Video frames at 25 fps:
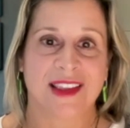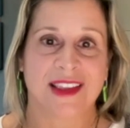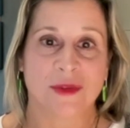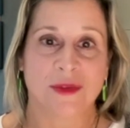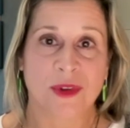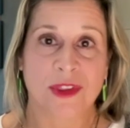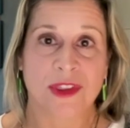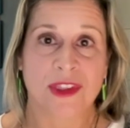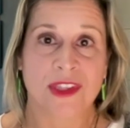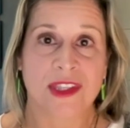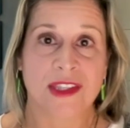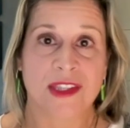
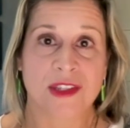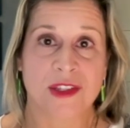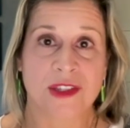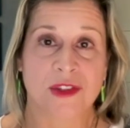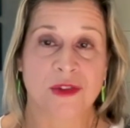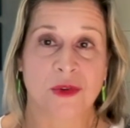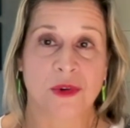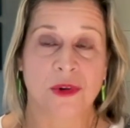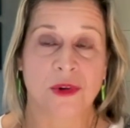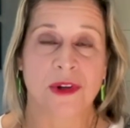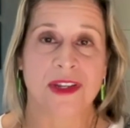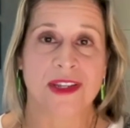with these
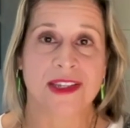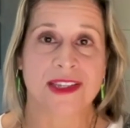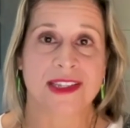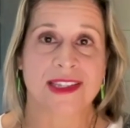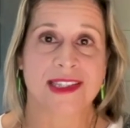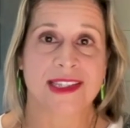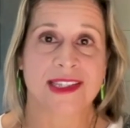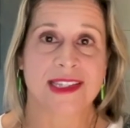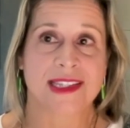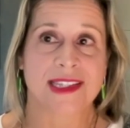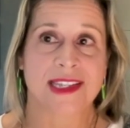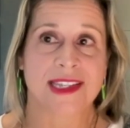stories,
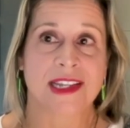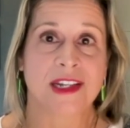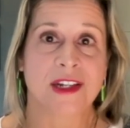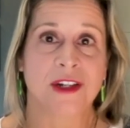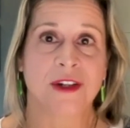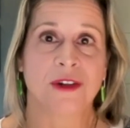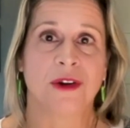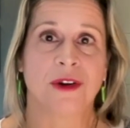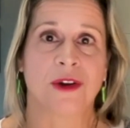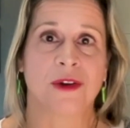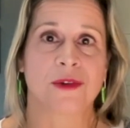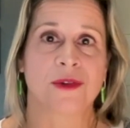these
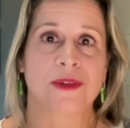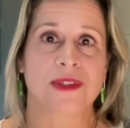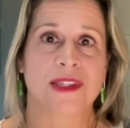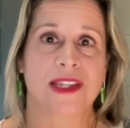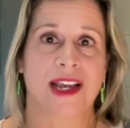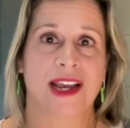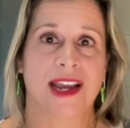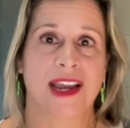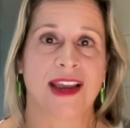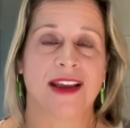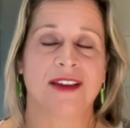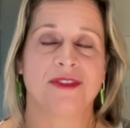heroes.
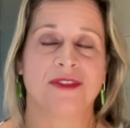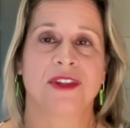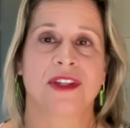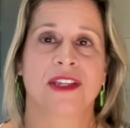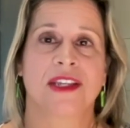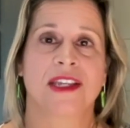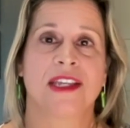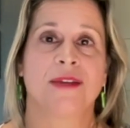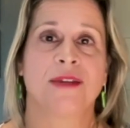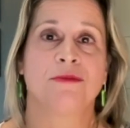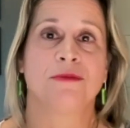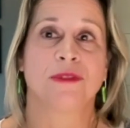I have to
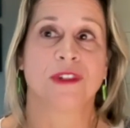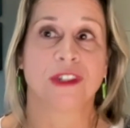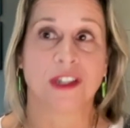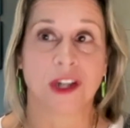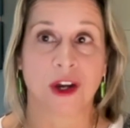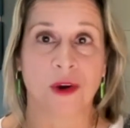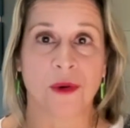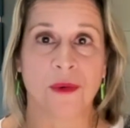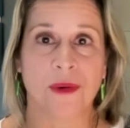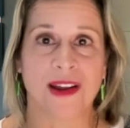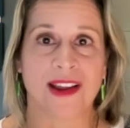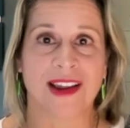keep
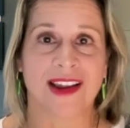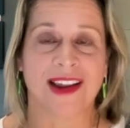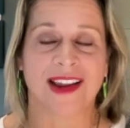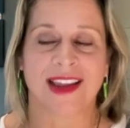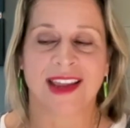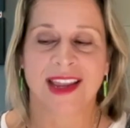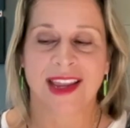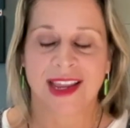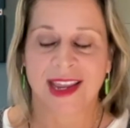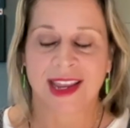going.